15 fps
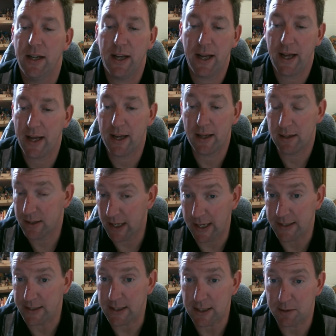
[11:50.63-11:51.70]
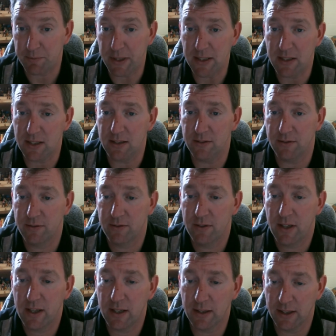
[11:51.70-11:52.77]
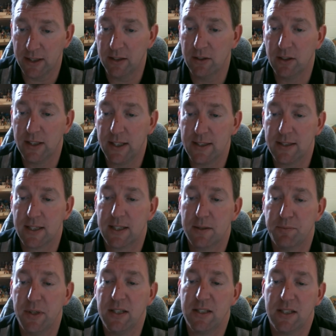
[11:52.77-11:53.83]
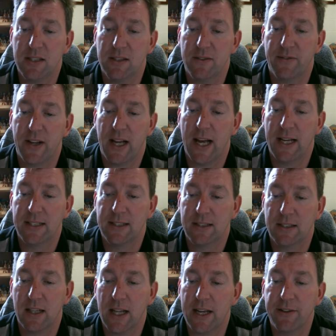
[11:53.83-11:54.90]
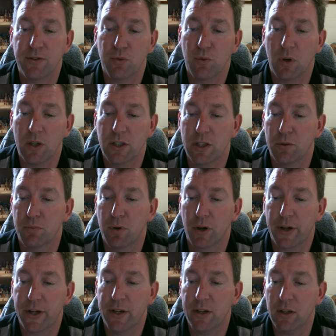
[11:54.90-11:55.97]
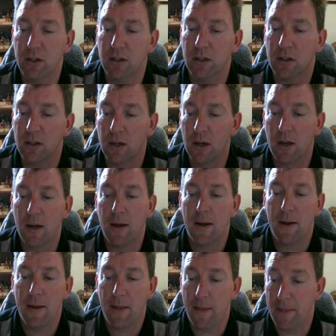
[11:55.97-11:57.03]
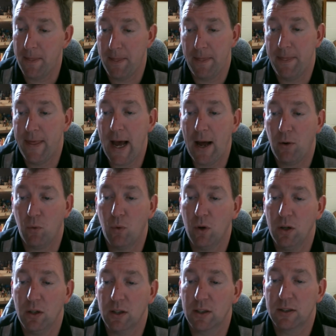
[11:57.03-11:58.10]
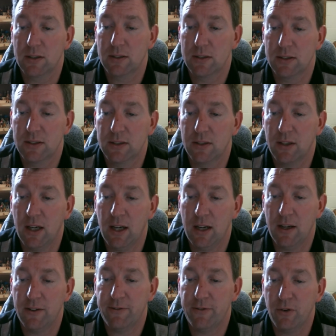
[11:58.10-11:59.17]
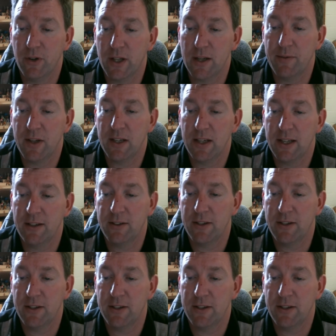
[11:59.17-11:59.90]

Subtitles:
and as expensive, literally as expensive as slaves were to procure, that works for them in